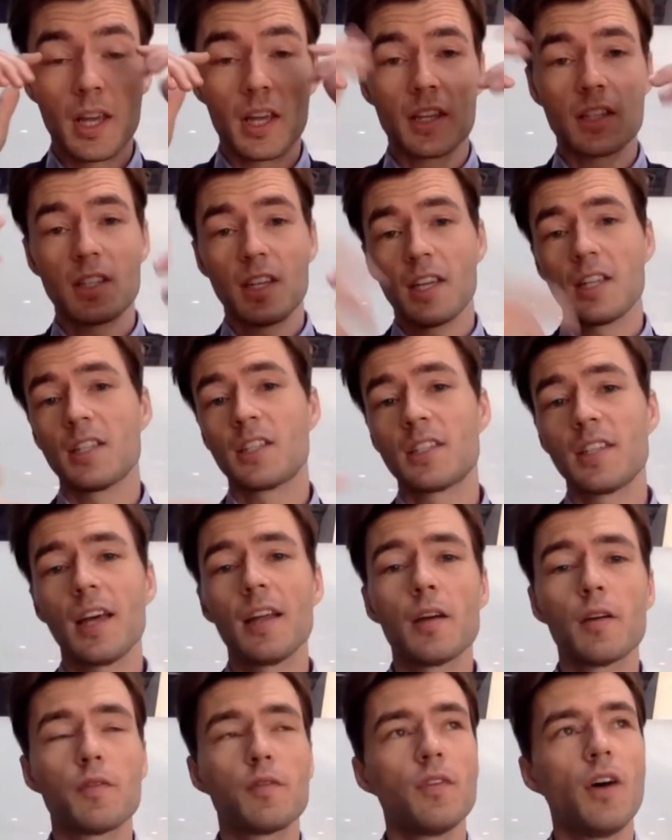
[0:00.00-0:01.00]
is
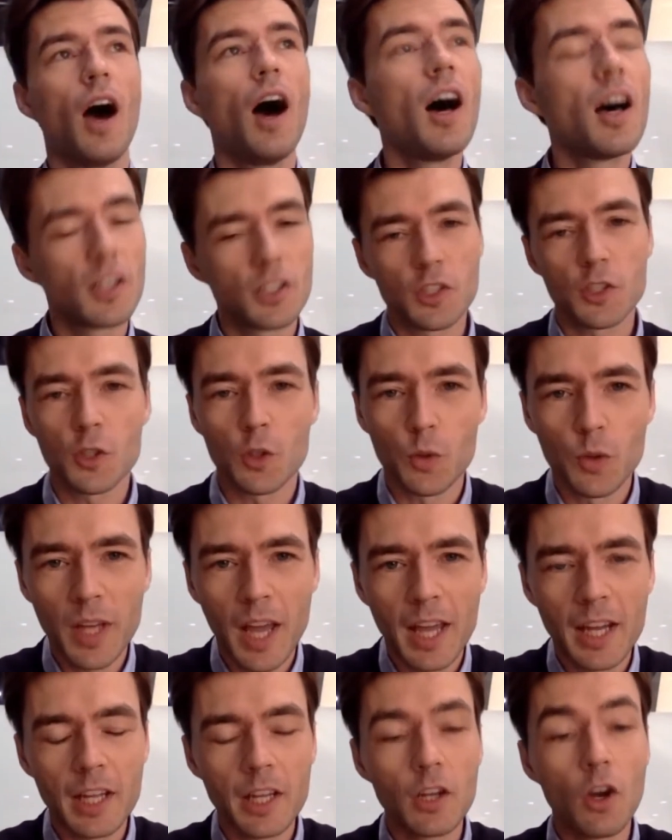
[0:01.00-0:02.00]
instead of us
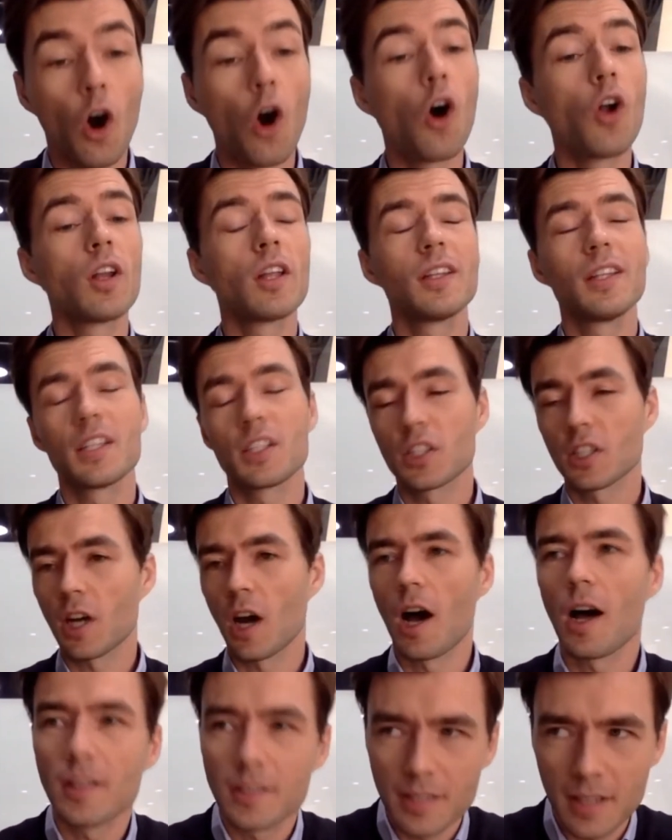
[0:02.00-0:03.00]
creating all of this
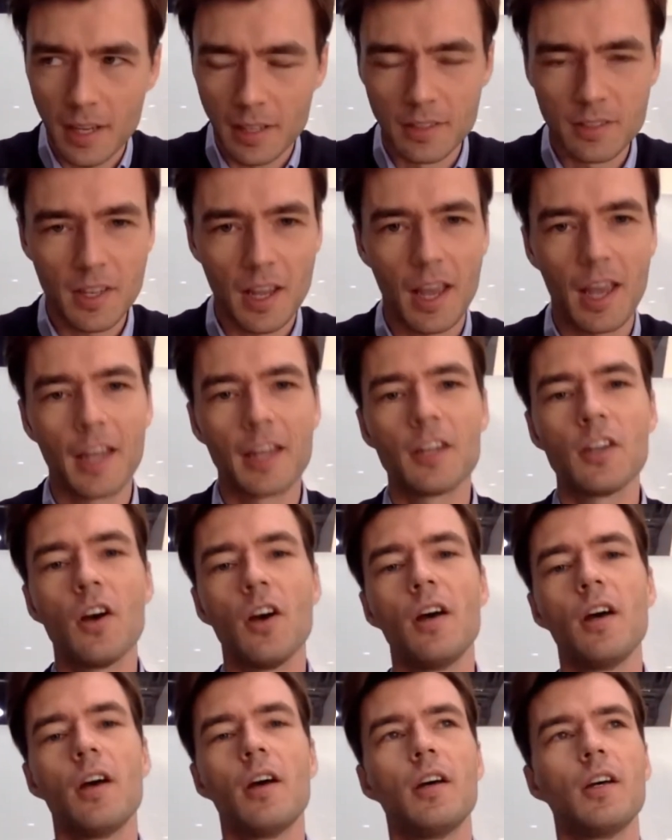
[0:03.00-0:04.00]
content and
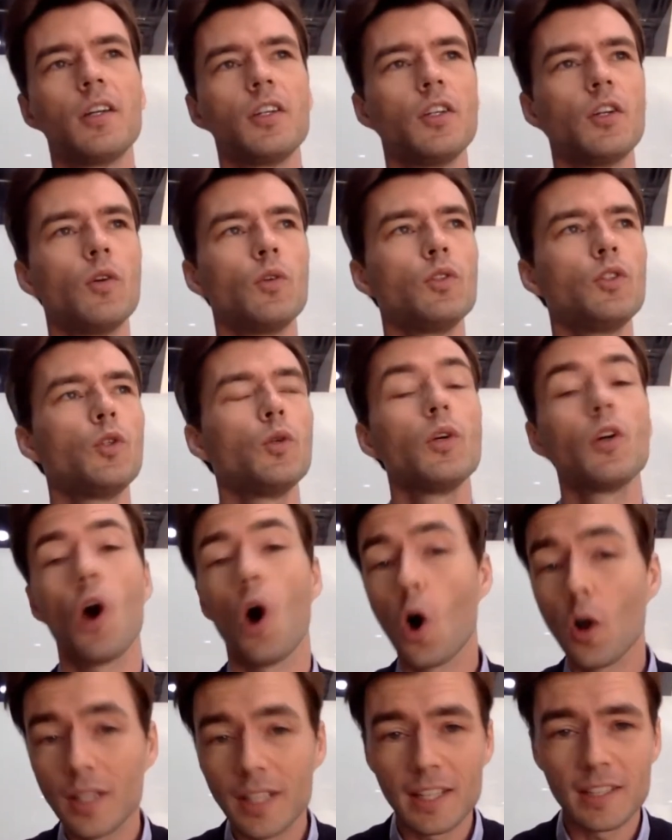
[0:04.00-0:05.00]
uh, you know doing
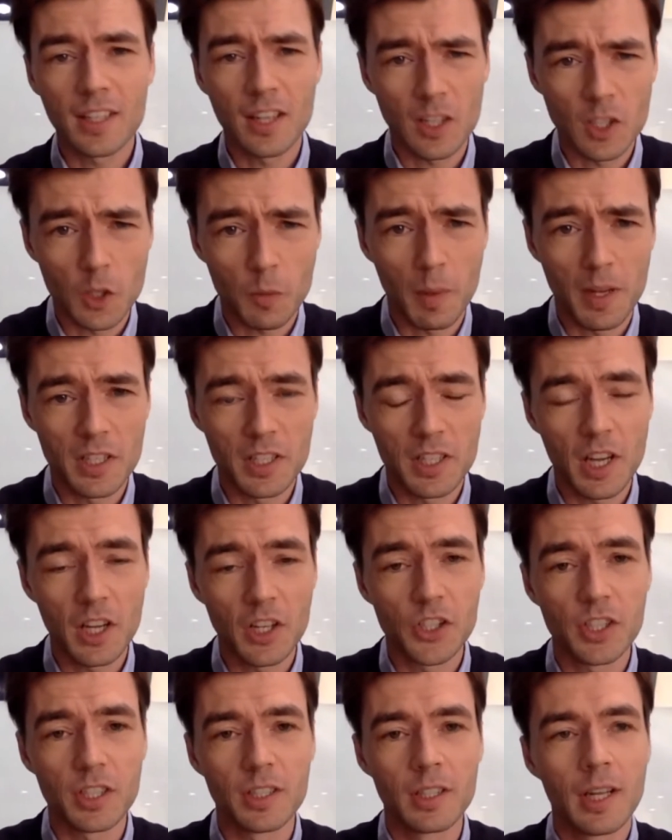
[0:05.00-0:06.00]
all that
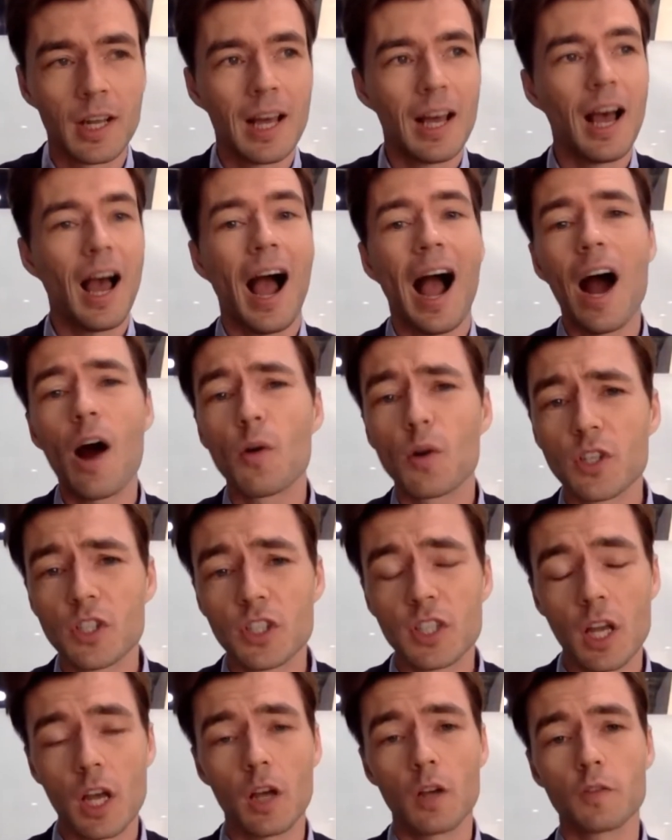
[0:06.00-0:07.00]
customization
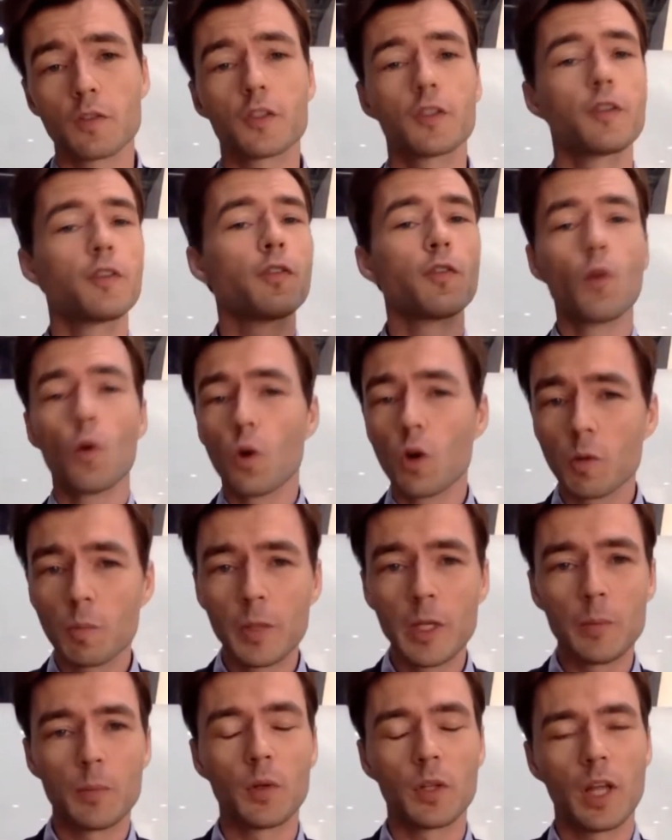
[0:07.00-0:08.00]
ourselves for
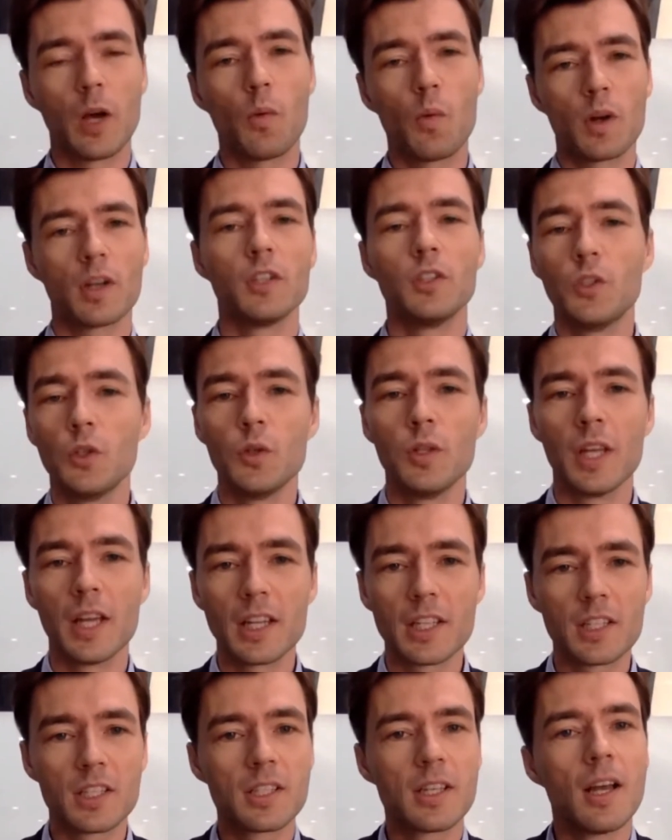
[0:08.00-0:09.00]
people that want to do
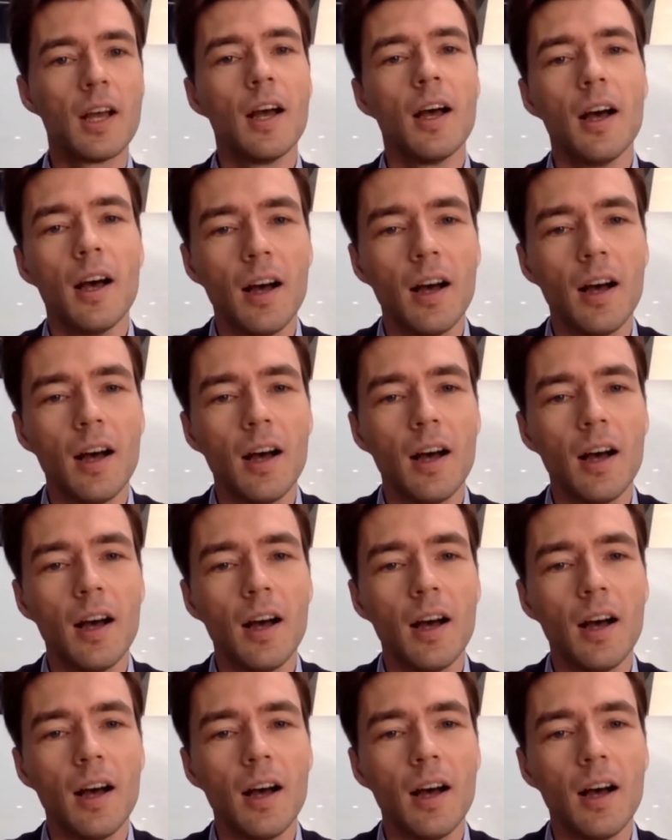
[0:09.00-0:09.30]
this